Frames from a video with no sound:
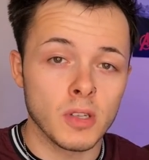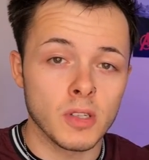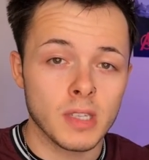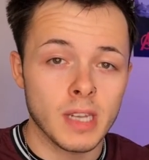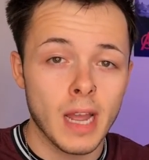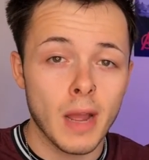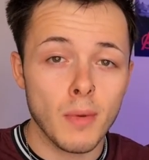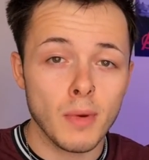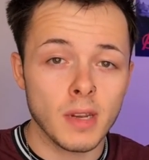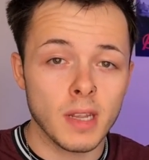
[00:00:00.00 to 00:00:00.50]

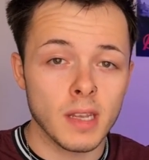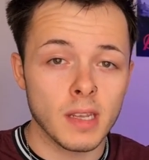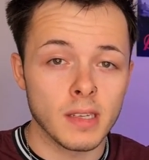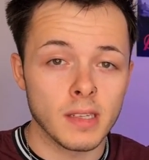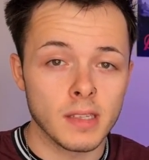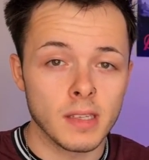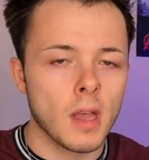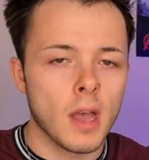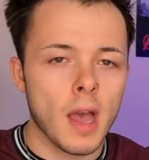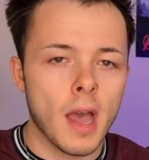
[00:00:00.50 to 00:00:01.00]

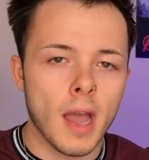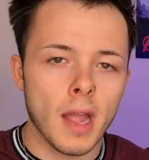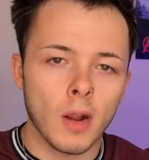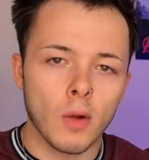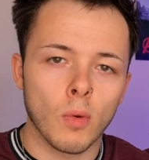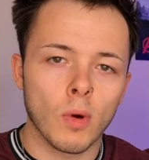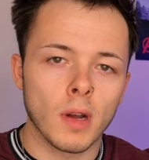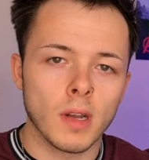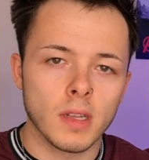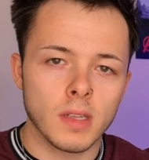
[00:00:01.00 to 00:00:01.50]
nowadays egg
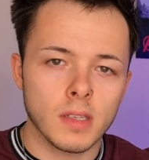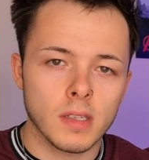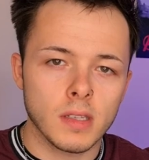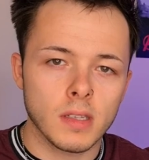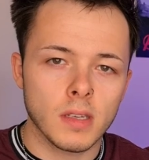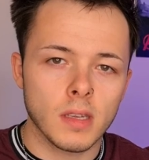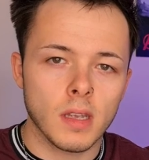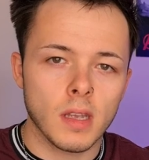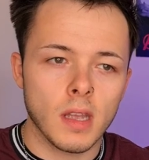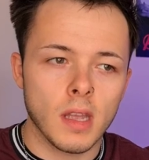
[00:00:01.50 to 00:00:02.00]
whites